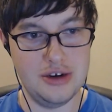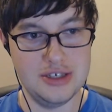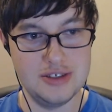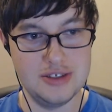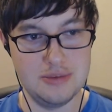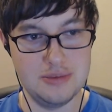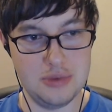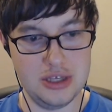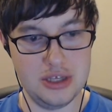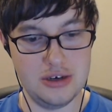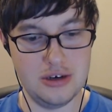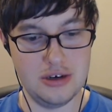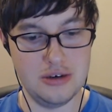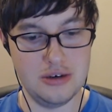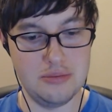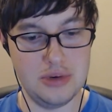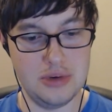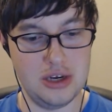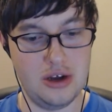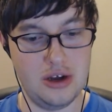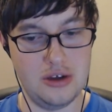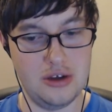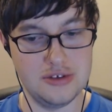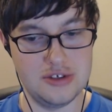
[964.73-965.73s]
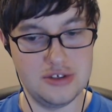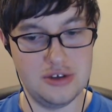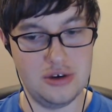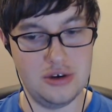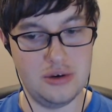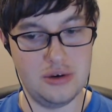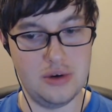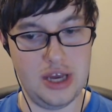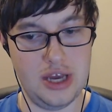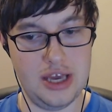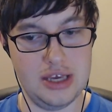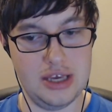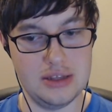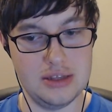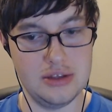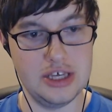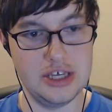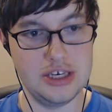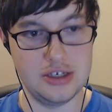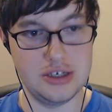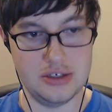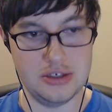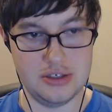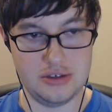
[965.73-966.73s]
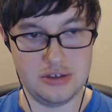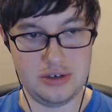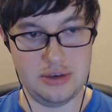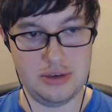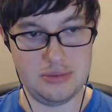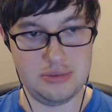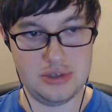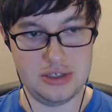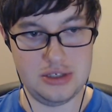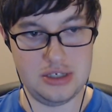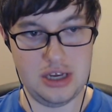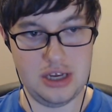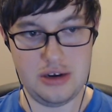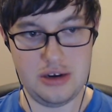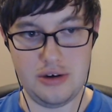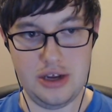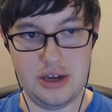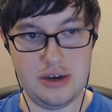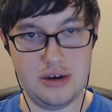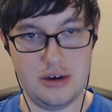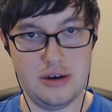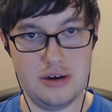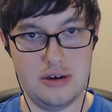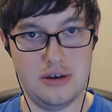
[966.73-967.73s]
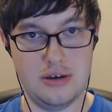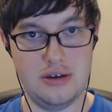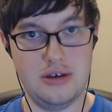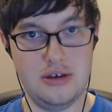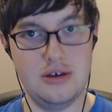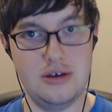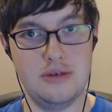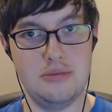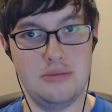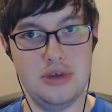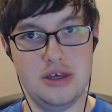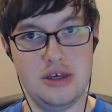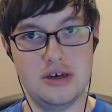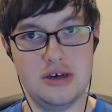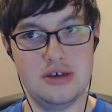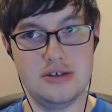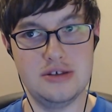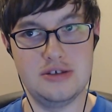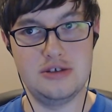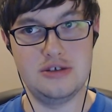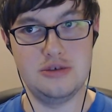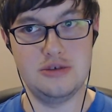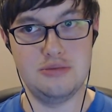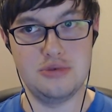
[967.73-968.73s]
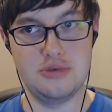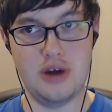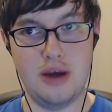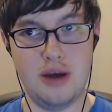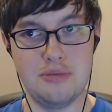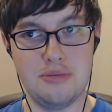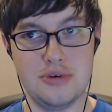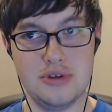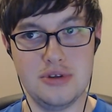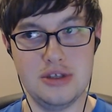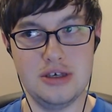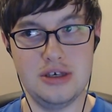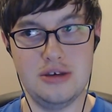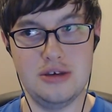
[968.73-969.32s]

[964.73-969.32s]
splitter, but also a linker script generator. Because to properly